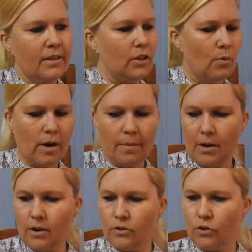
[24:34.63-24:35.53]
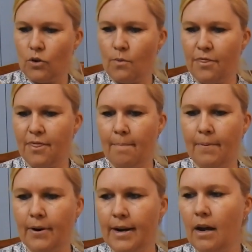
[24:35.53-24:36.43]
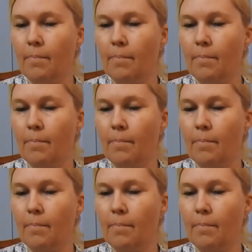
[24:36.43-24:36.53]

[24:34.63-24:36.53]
So what I'm going to do with the body,